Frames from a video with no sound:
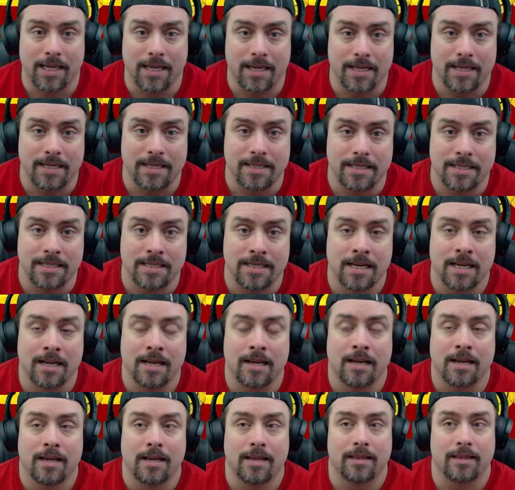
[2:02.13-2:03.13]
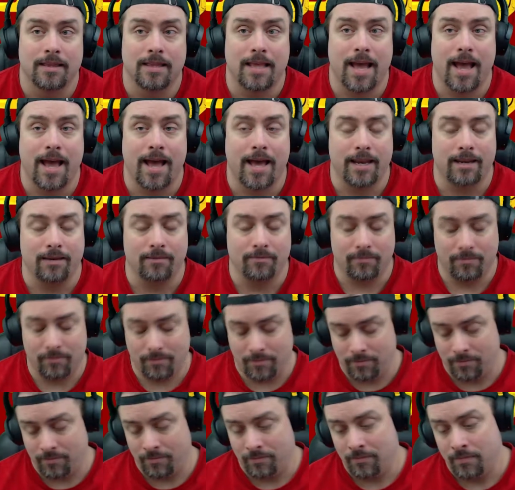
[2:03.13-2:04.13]
is that
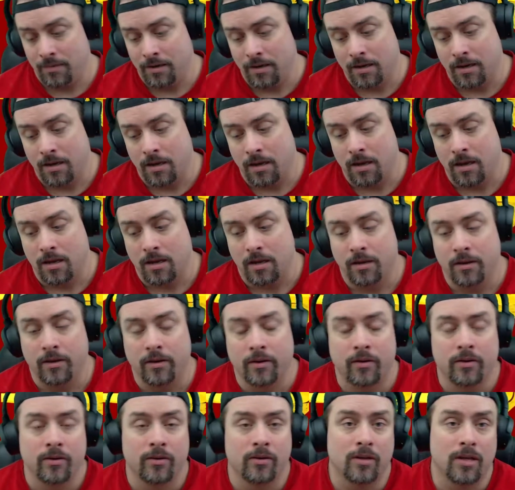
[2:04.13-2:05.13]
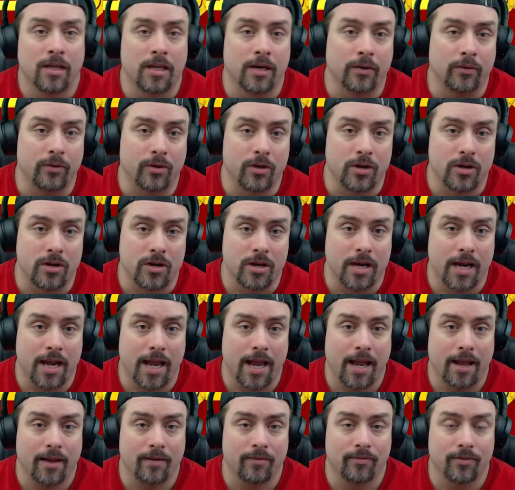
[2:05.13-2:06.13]
you're going to
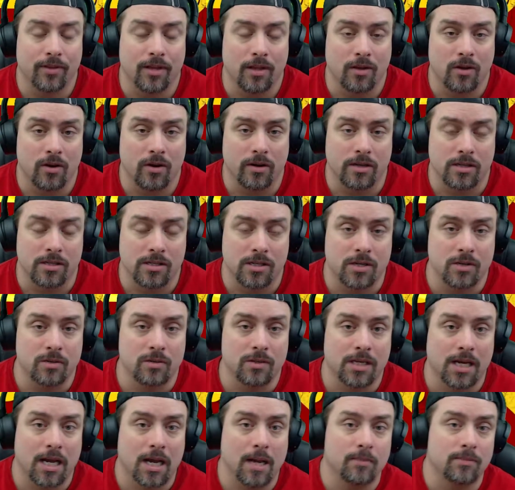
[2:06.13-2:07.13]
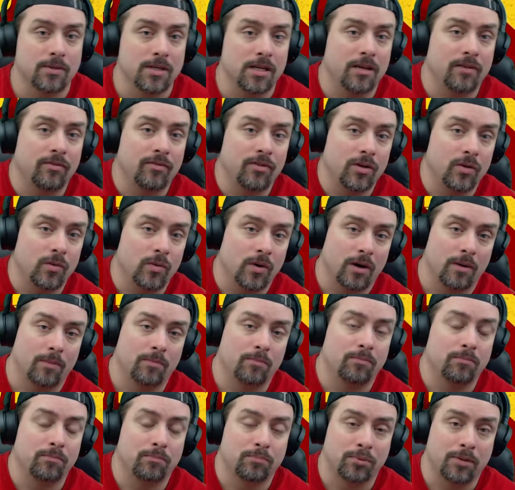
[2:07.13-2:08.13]
have the longest queue times if you are
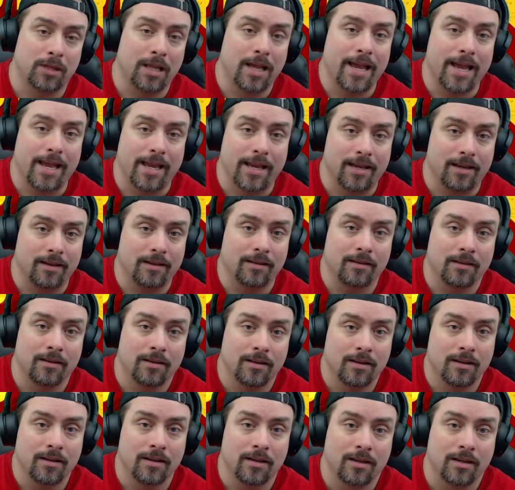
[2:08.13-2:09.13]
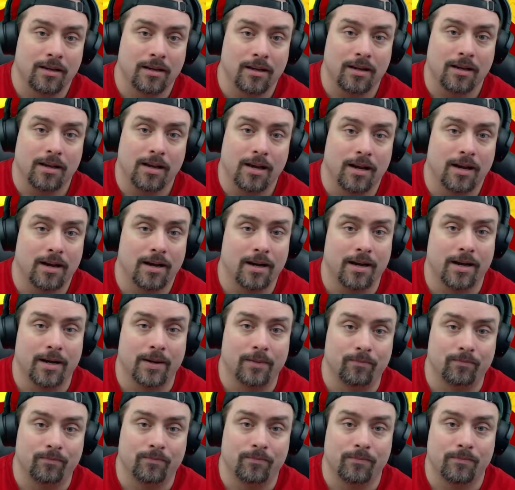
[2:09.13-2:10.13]
playing um,
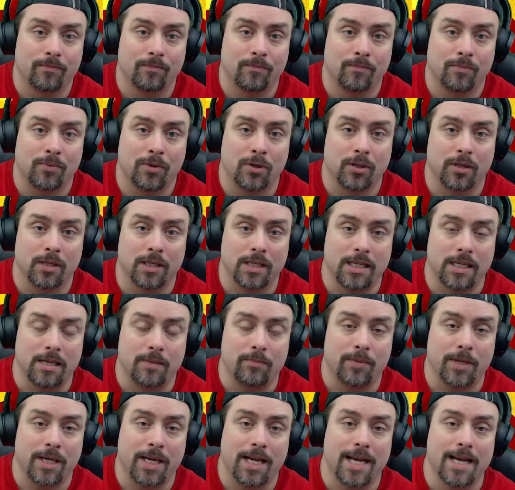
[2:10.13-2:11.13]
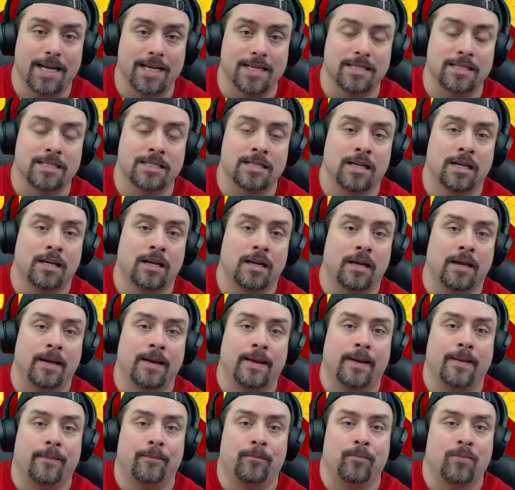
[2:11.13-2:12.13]
purely DPS.
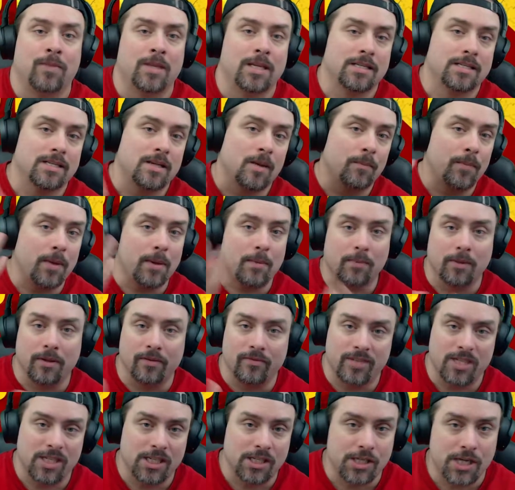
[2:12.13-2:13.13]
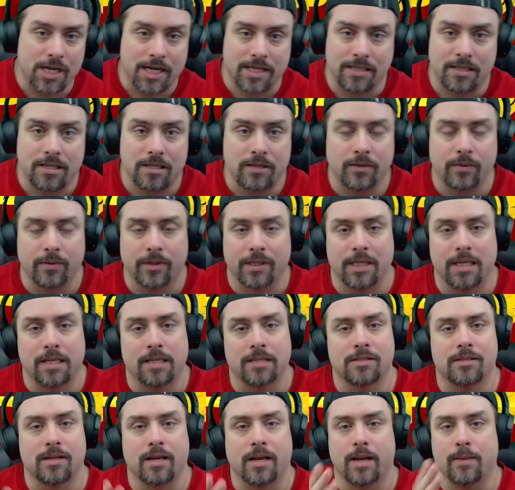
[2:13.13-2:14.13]
Some people have suggested doing
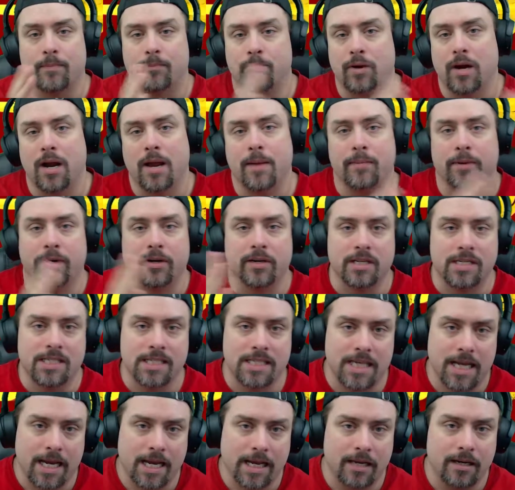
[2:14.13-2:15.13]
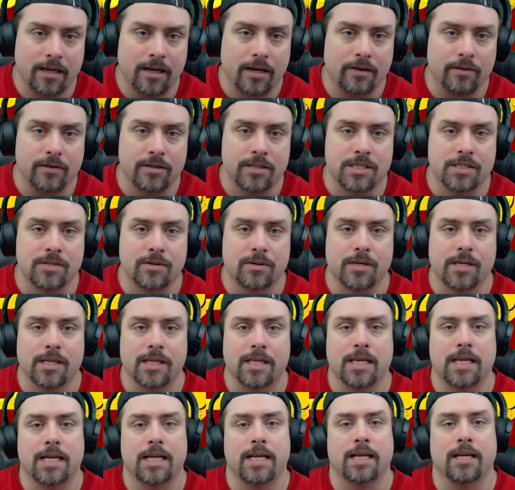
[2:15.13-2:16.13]
things like a primary secondary sort of
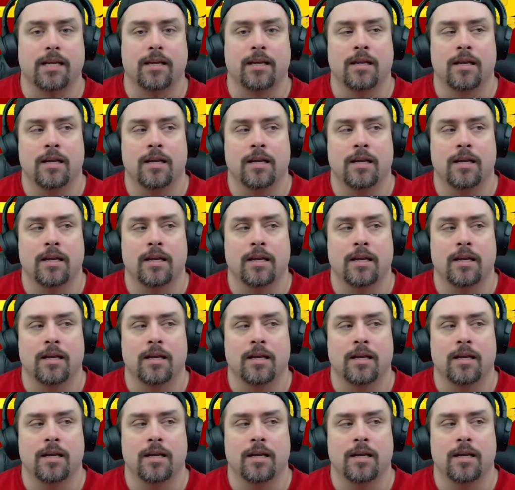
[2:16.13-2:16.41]
thing,